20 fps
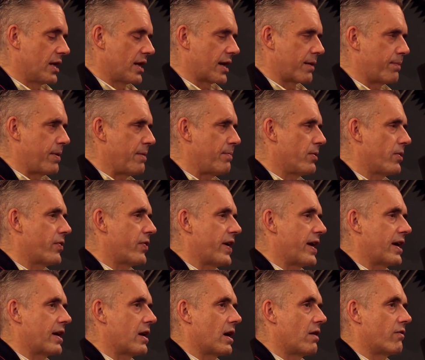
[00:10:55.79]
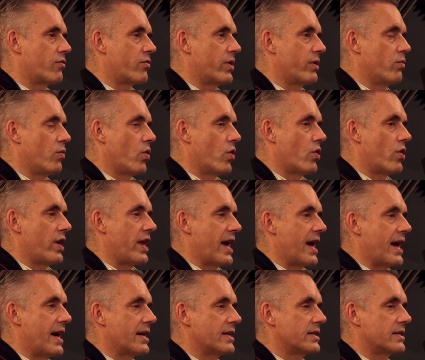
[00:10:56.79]
Like, people think of reward
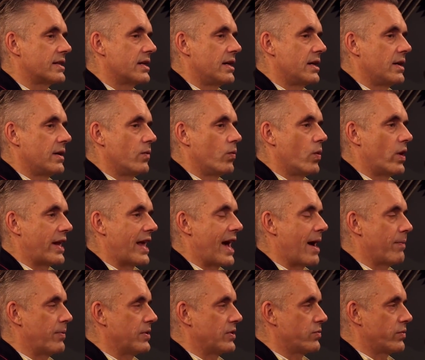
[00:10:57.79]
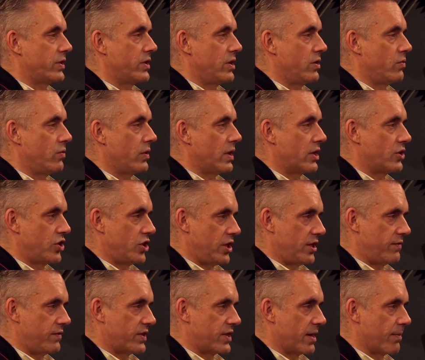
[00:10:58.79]
as what happens when you
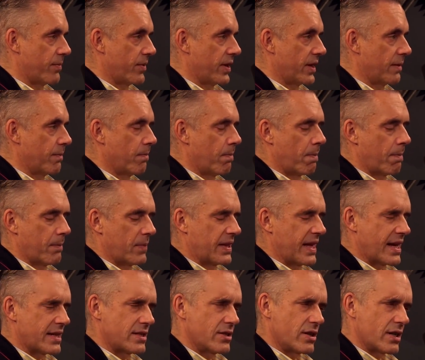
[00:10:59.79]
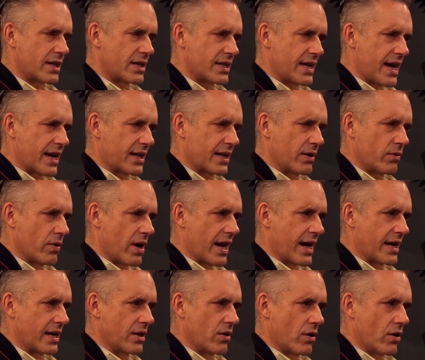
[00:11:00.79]
achieve something. But that's not exactly right,